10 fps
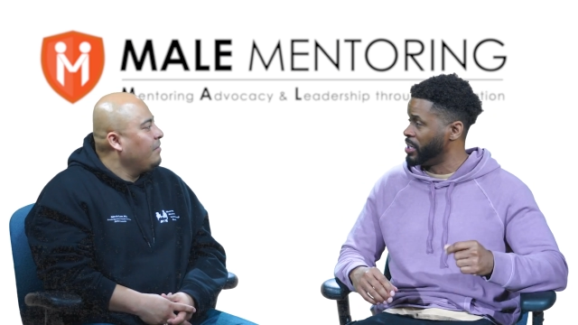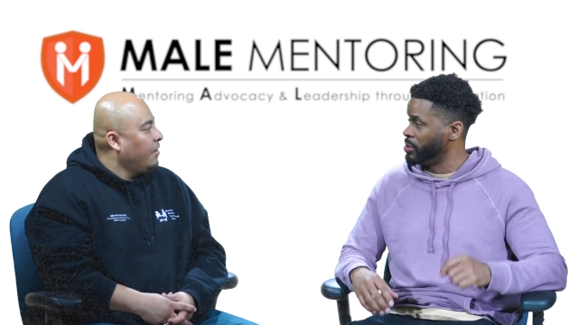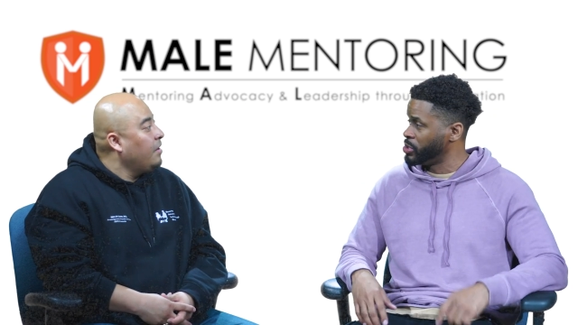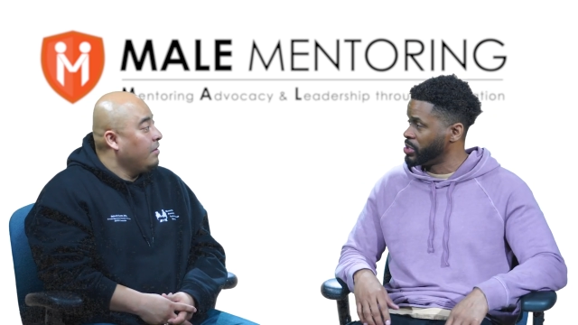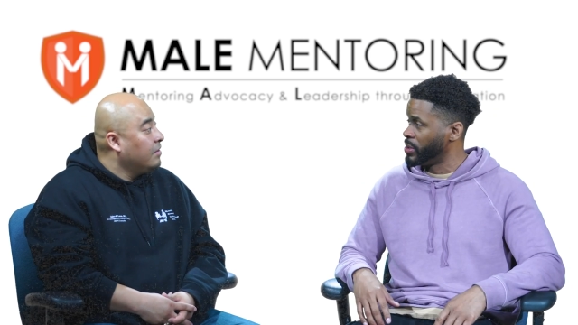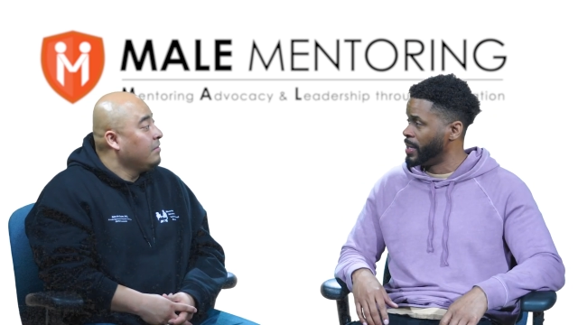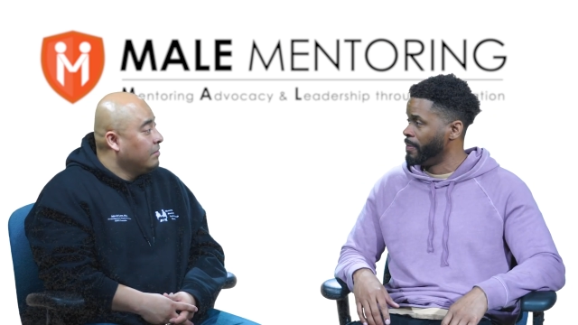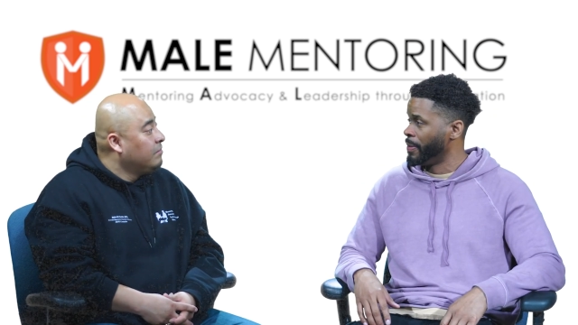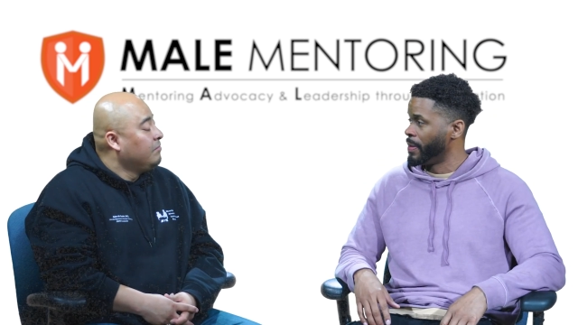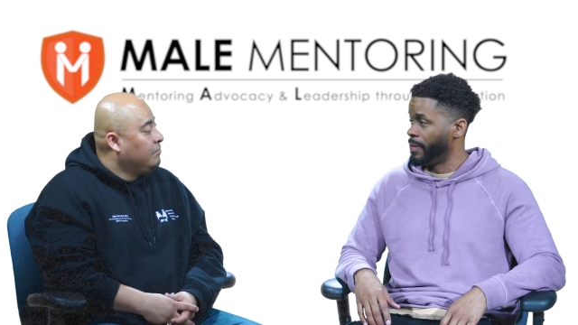Speaker 1: used to
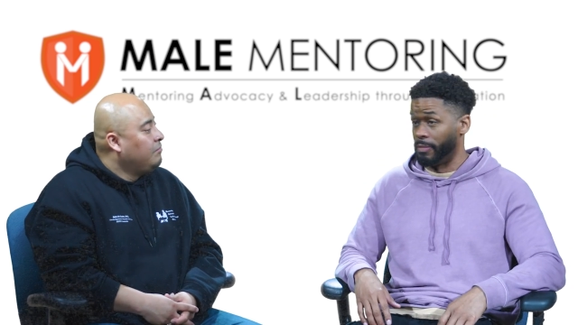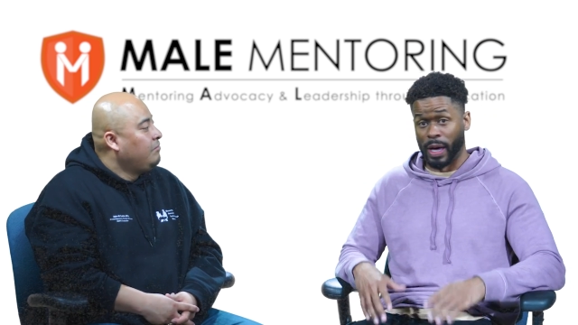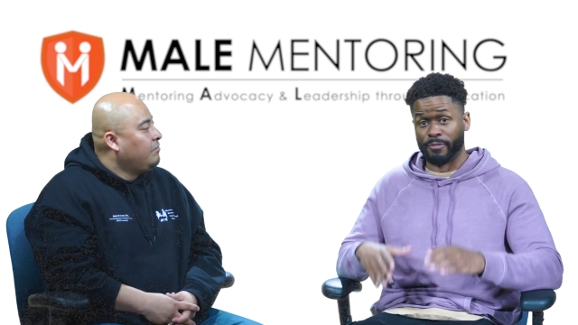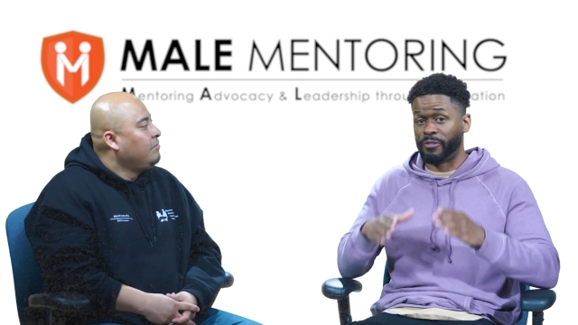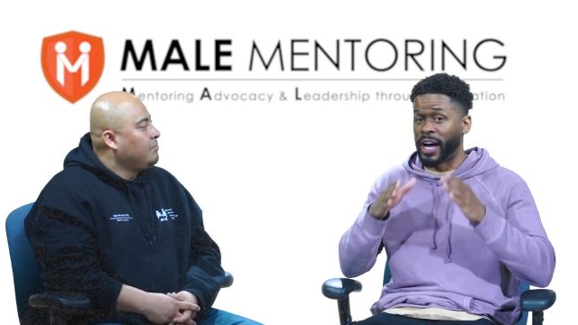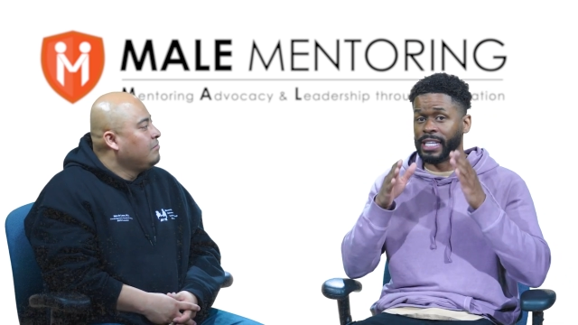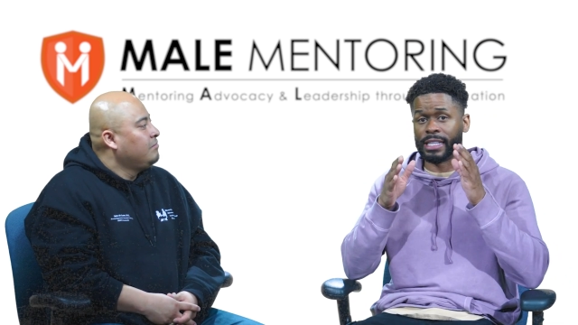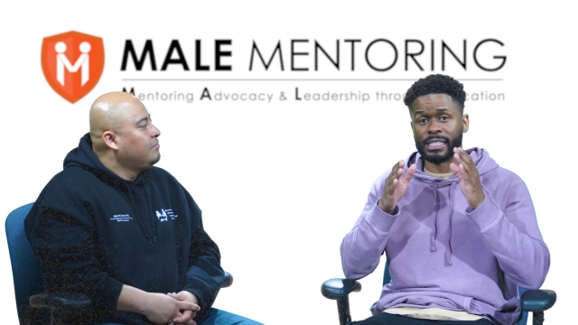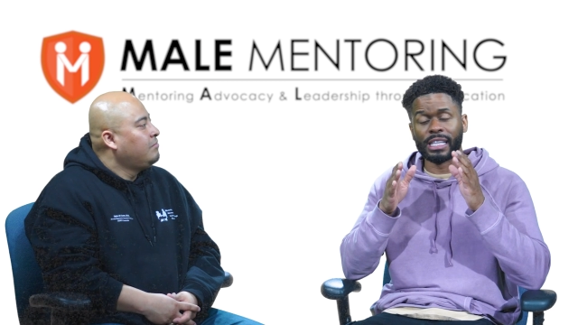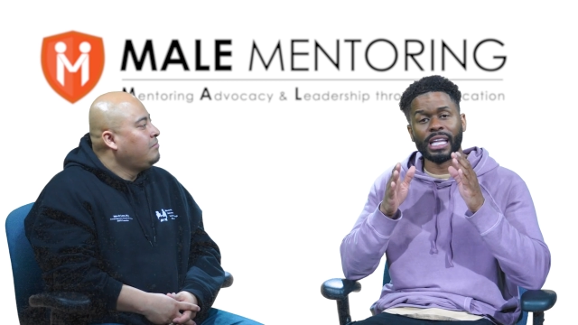it, I'm finding
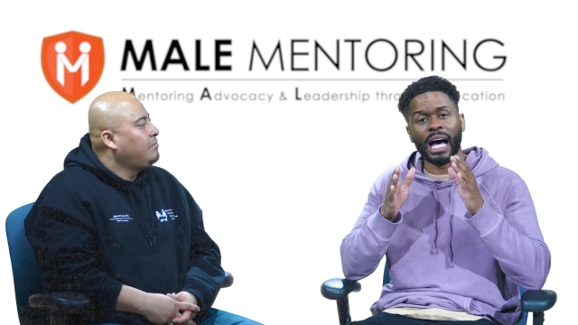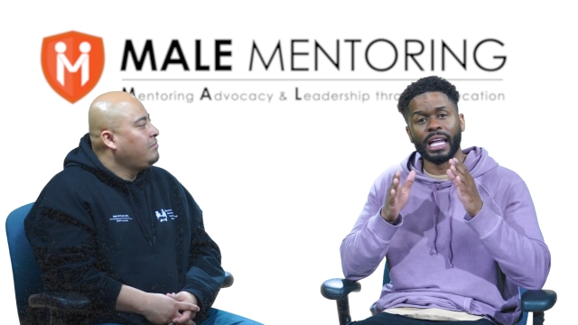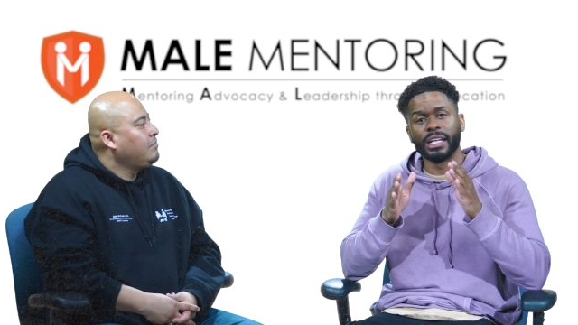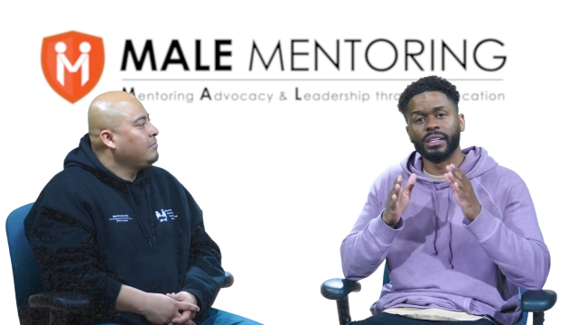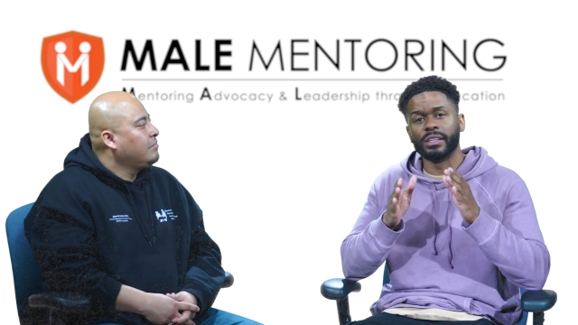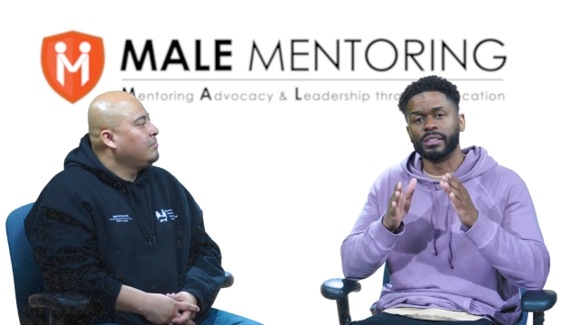this a lot.